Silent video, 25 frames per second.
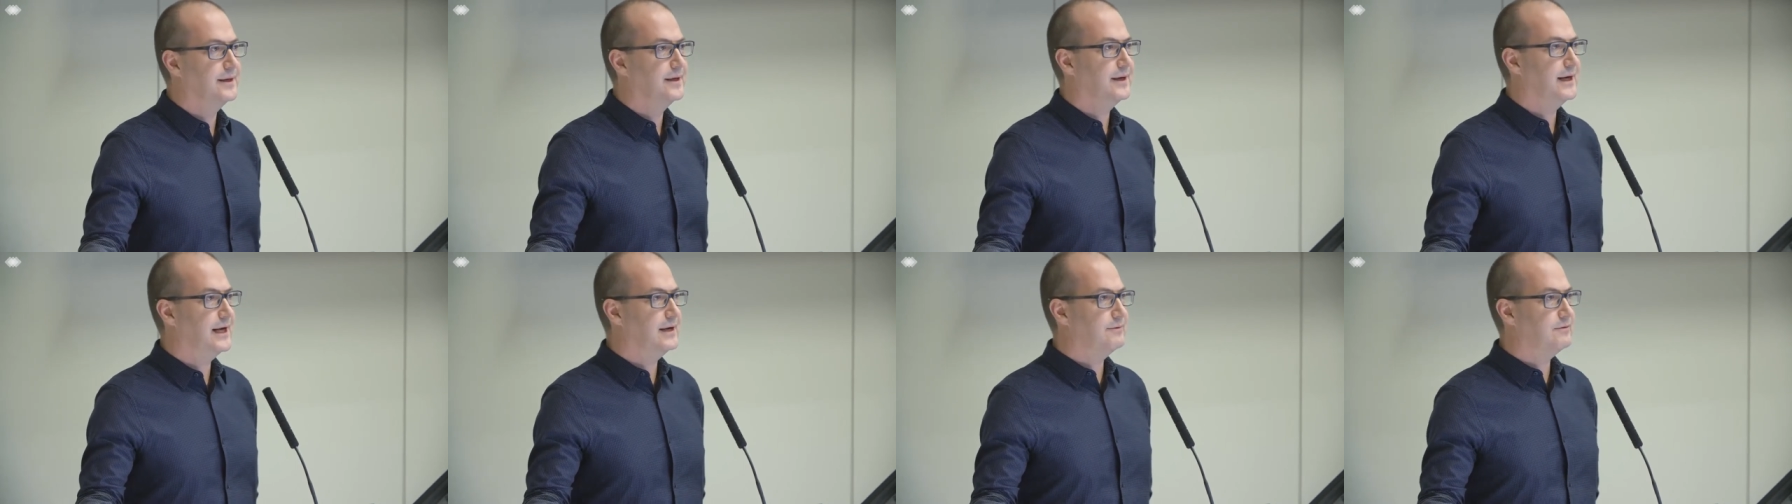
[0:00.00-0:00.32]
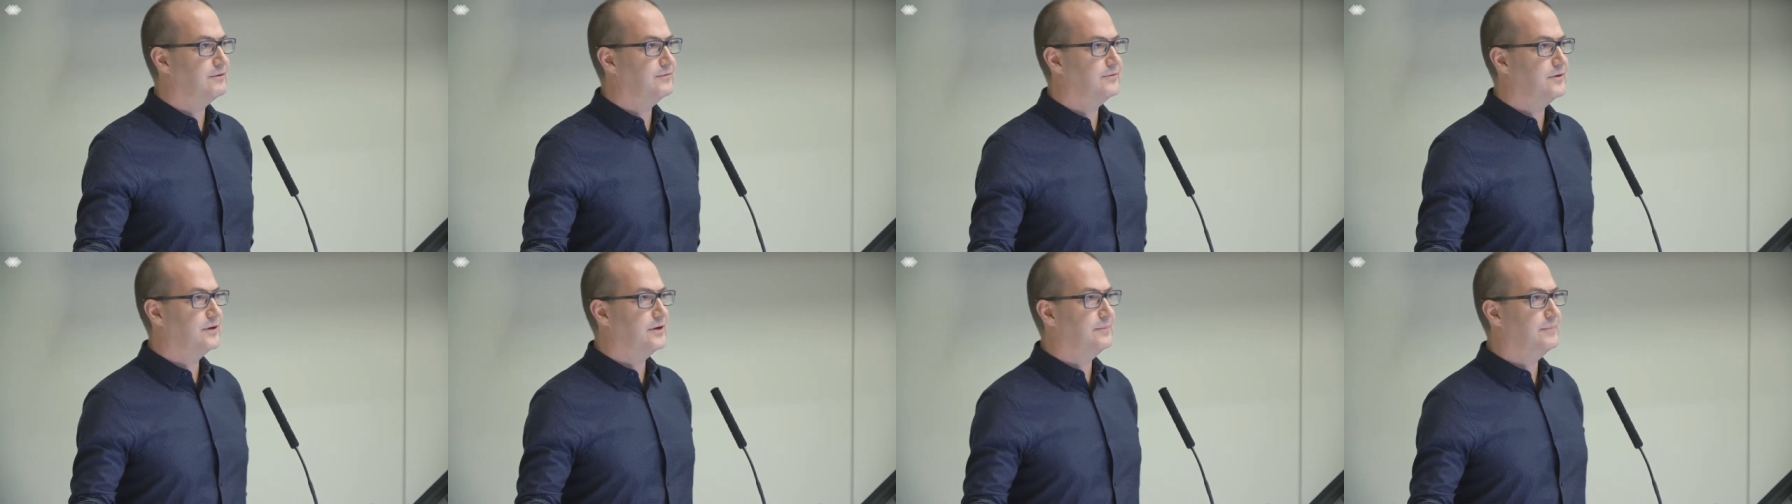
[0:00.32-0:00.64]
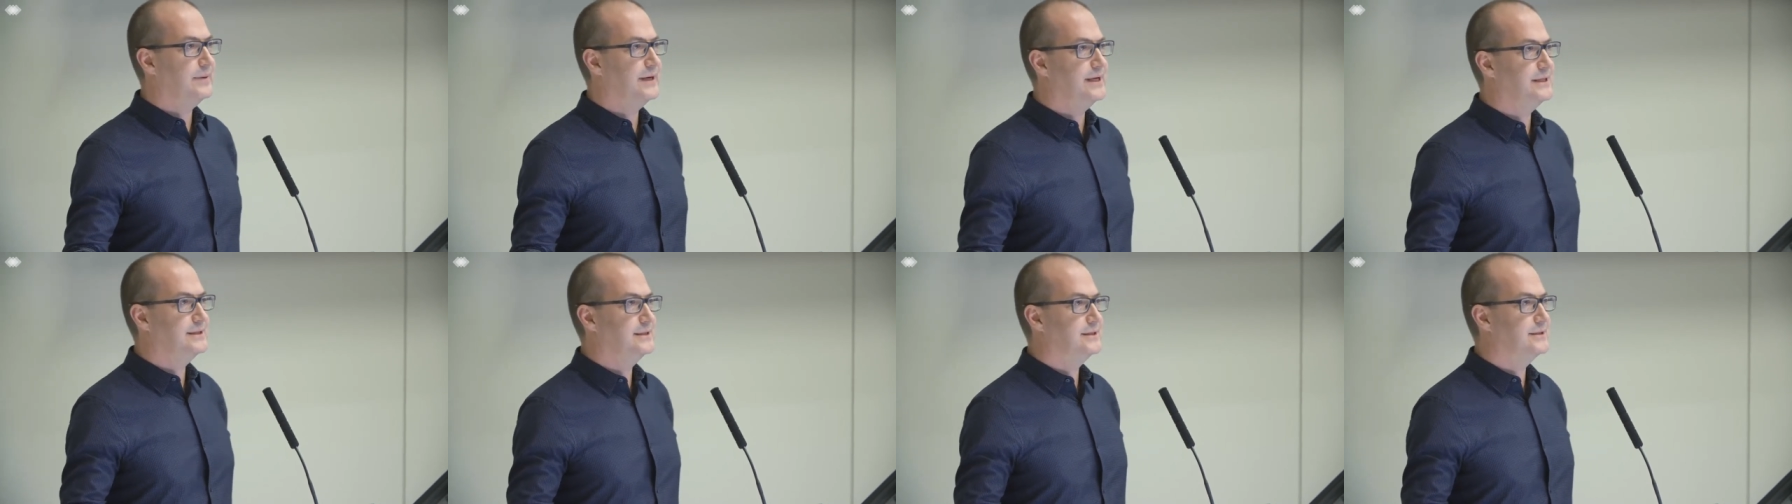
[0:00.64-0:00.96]
I refer
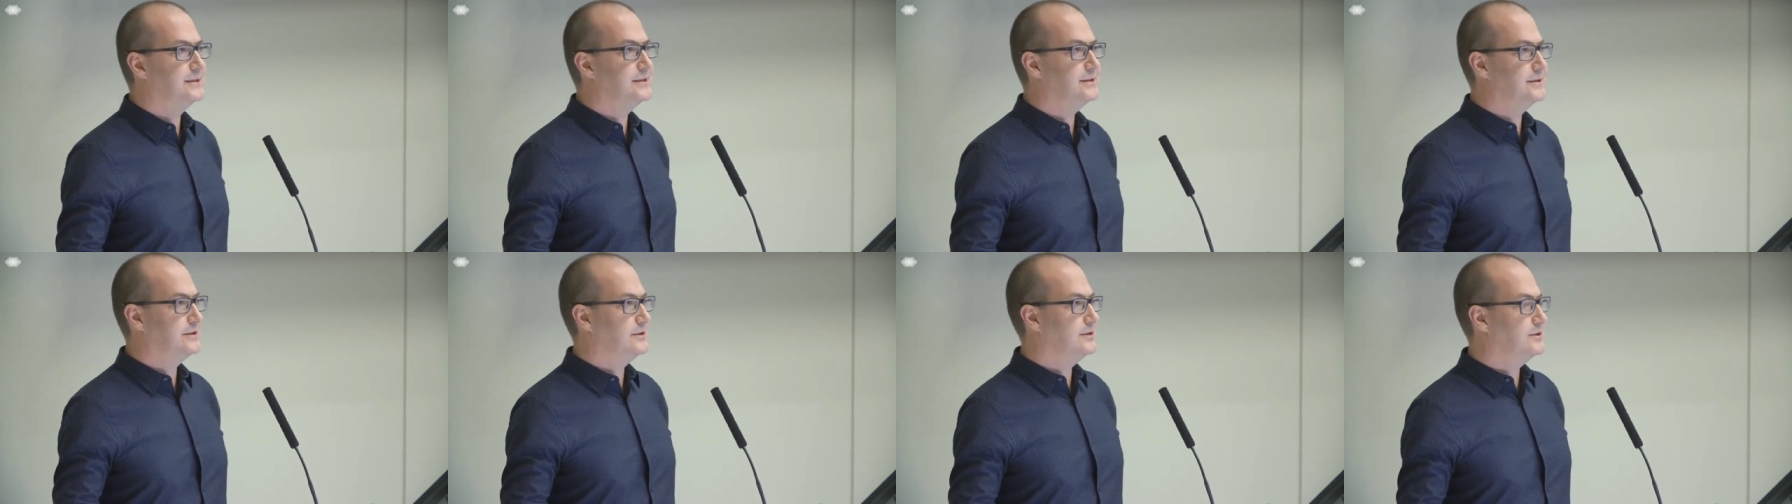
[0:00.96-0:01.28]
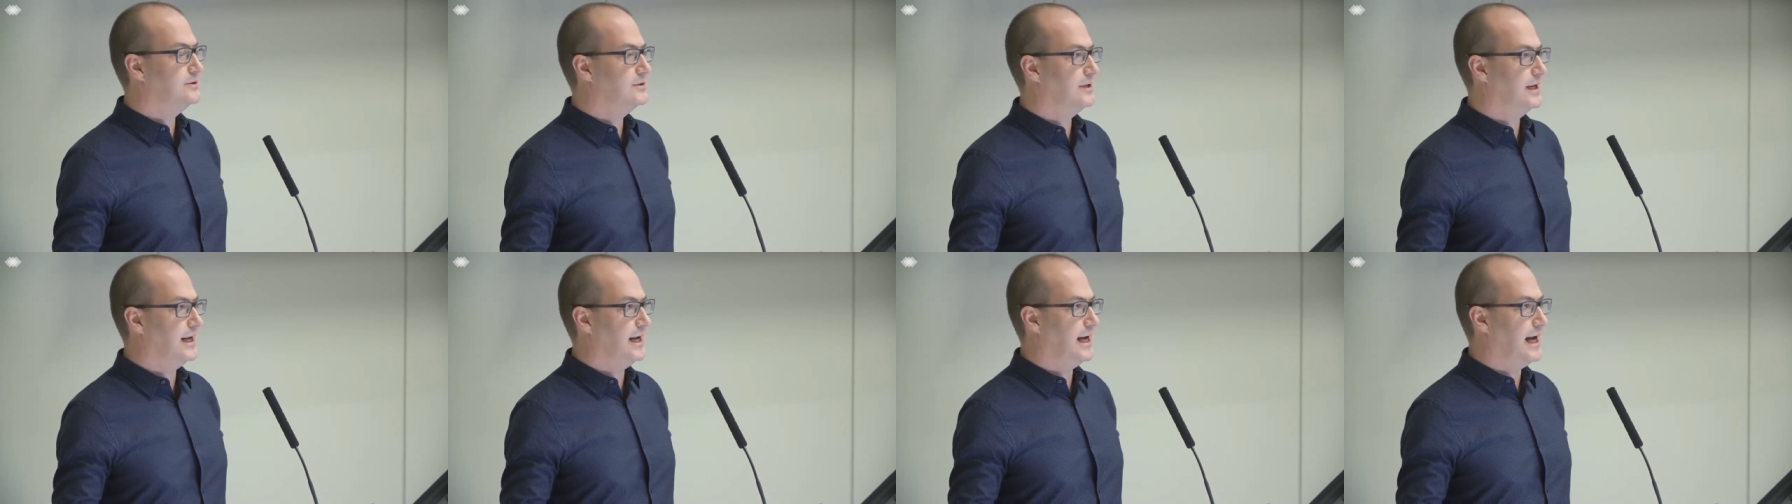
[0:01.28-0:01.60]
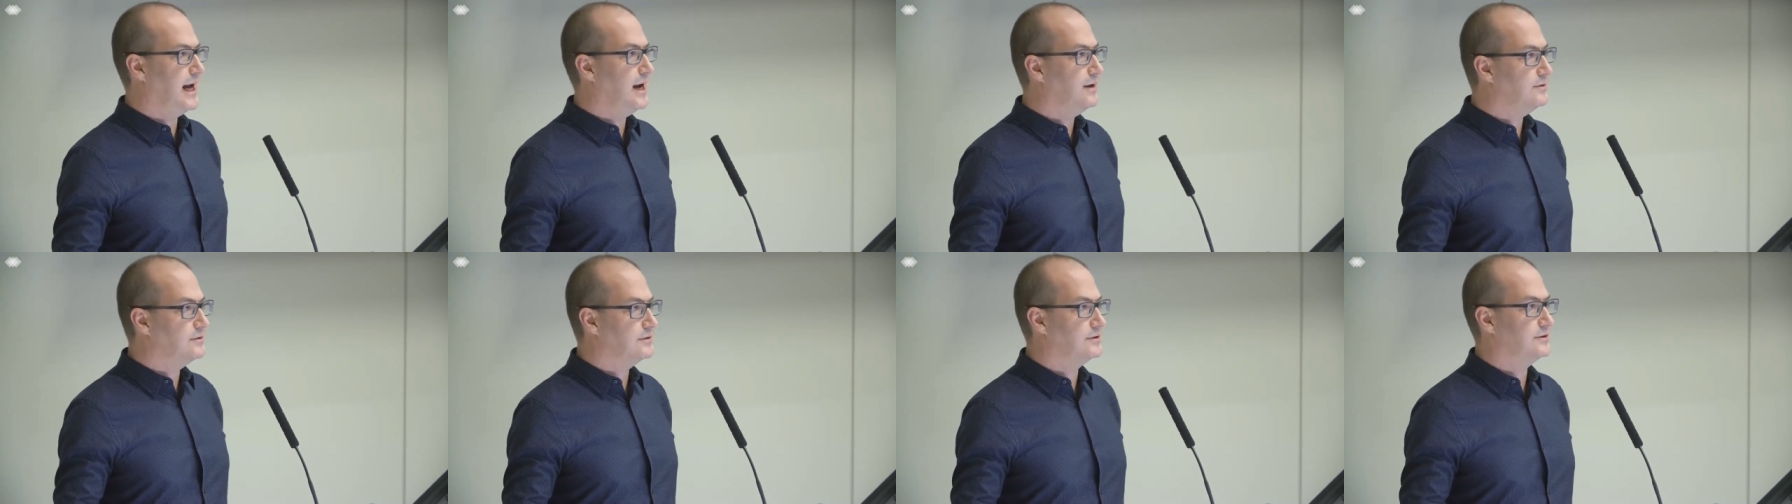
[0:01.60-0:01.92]
patients to
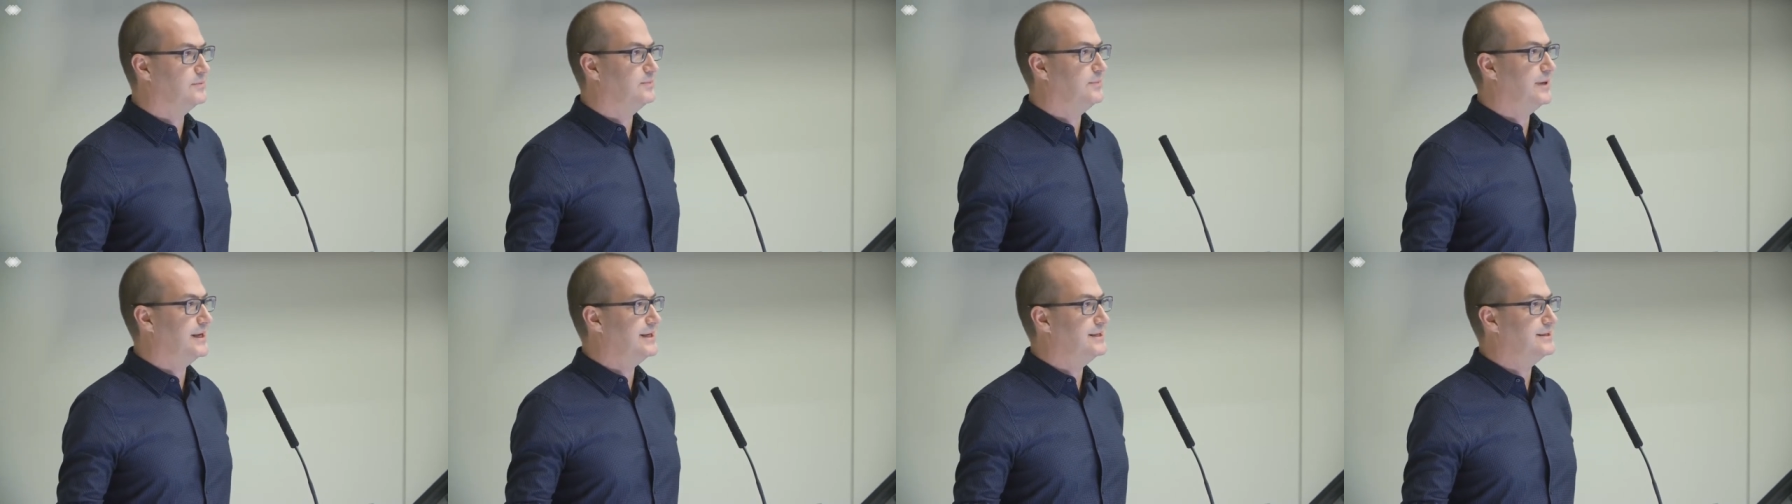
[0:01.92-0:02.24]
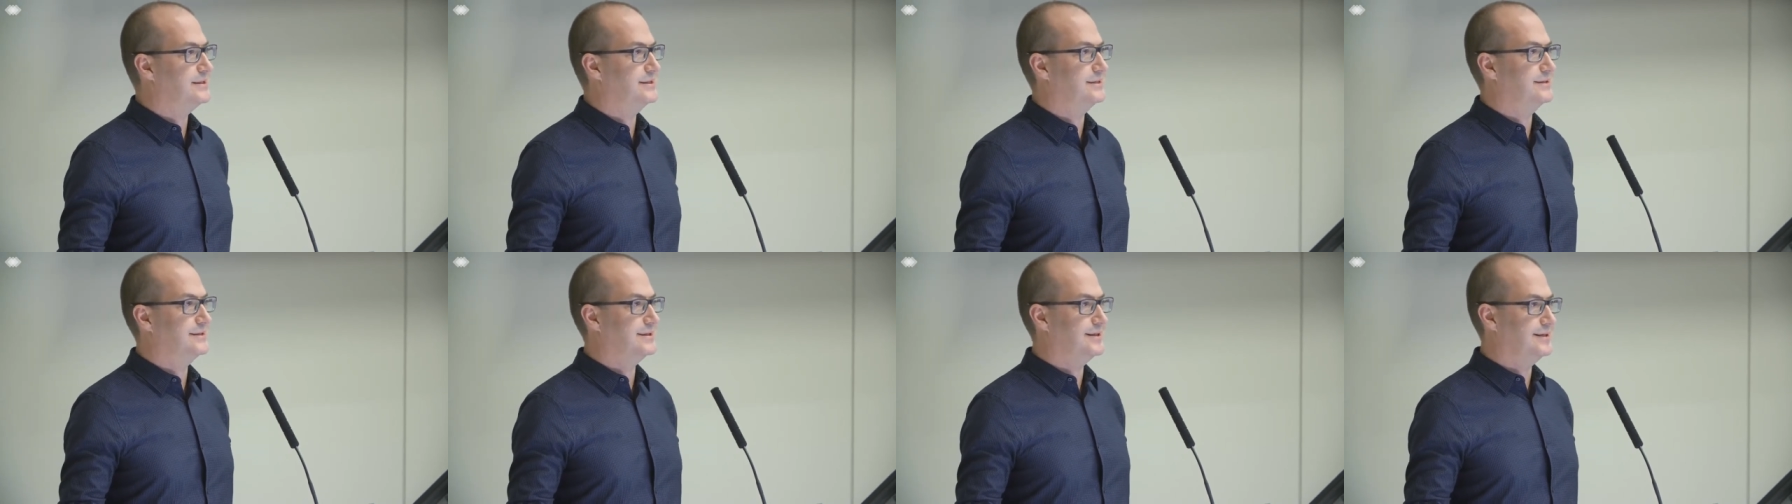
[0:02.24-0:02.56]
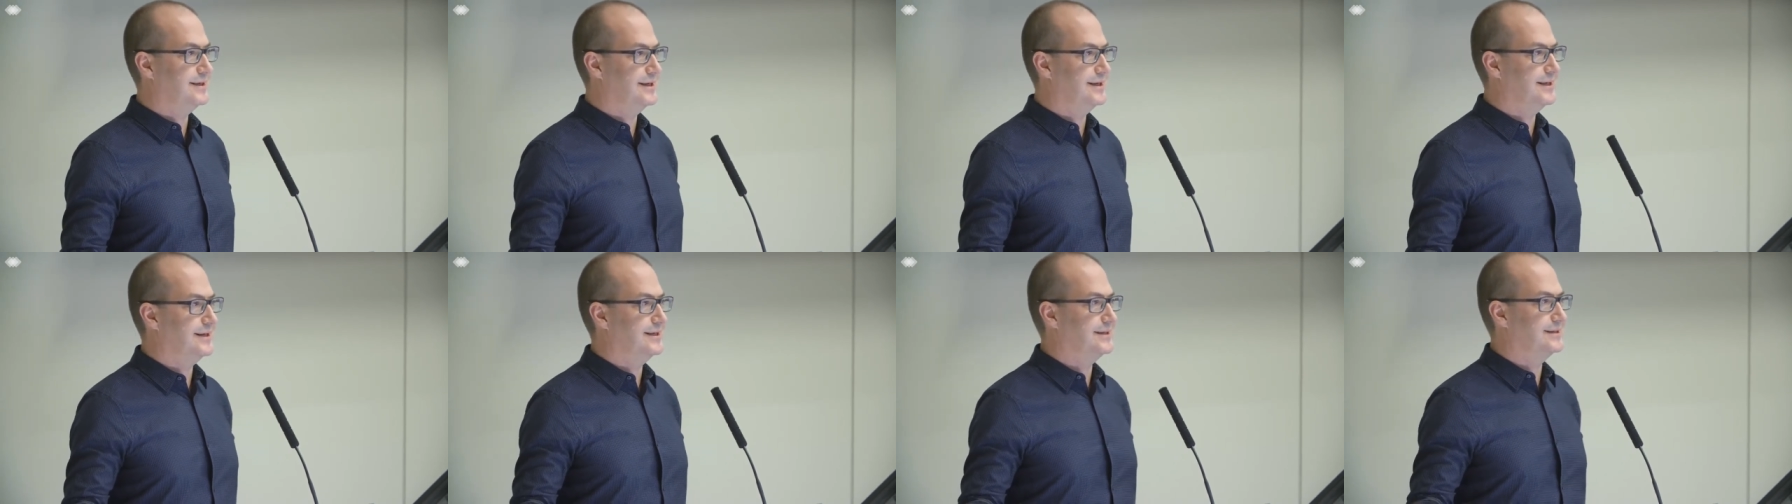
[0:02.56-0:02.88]
outpatient
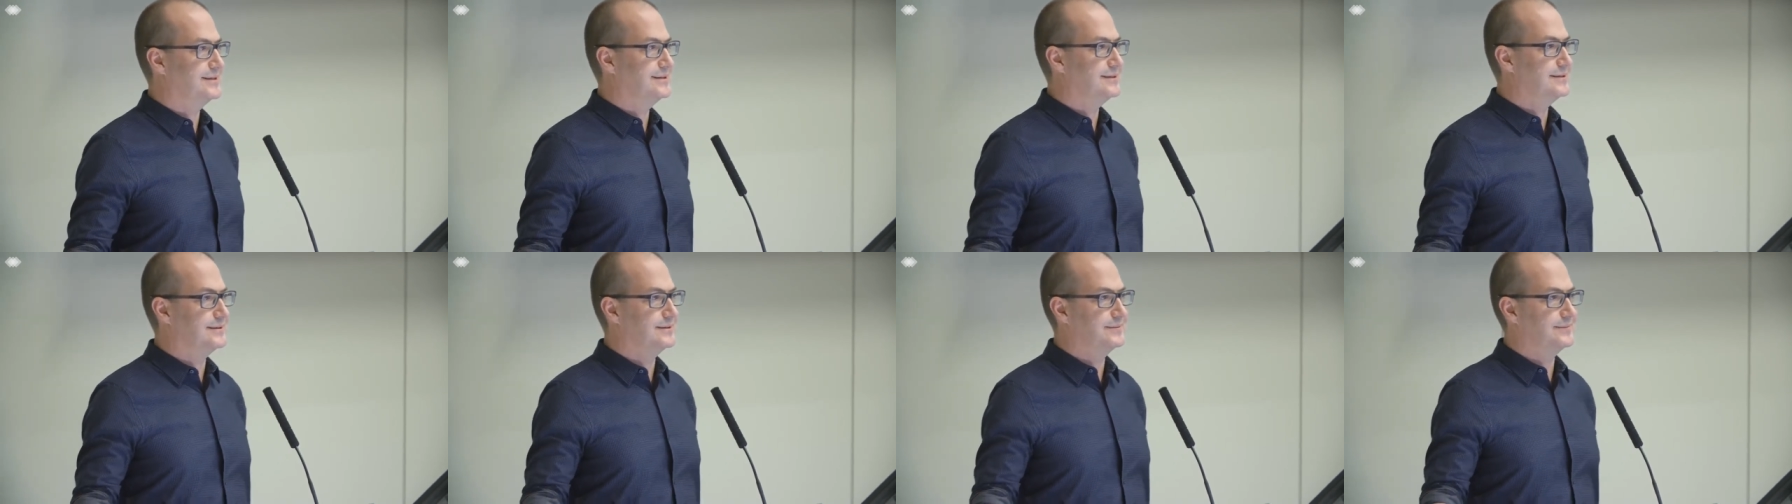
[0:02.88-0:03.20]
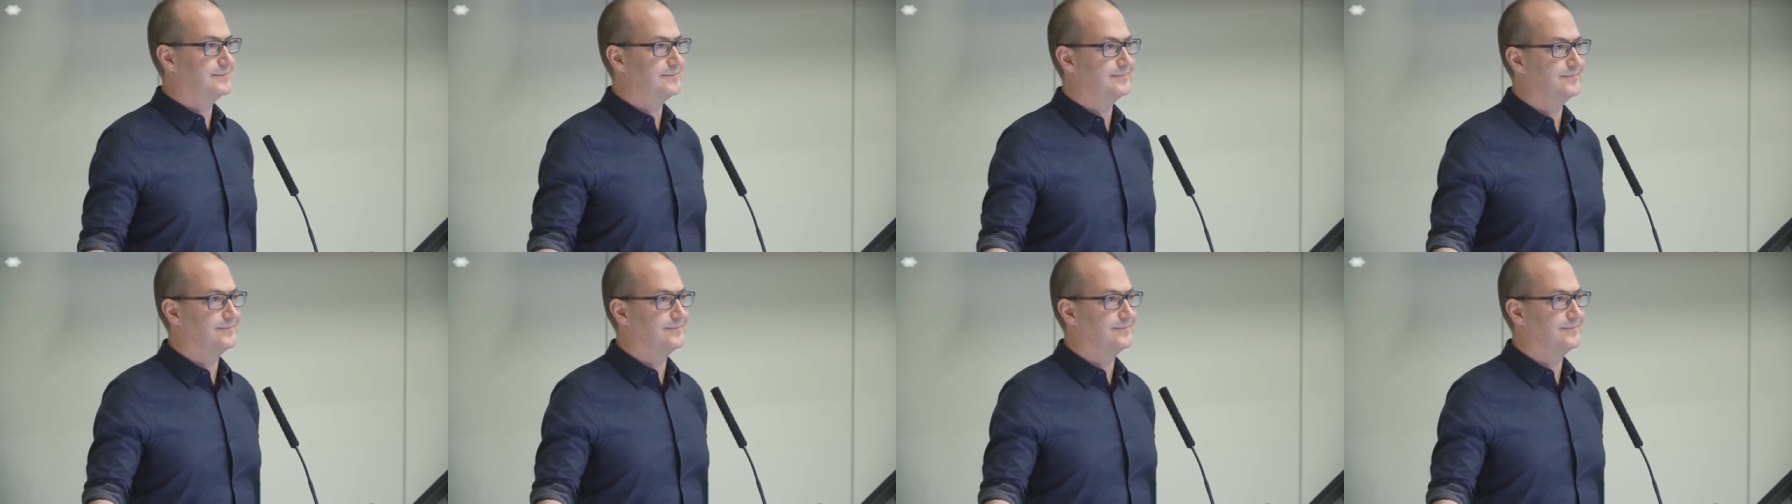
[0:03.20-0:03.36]
clinics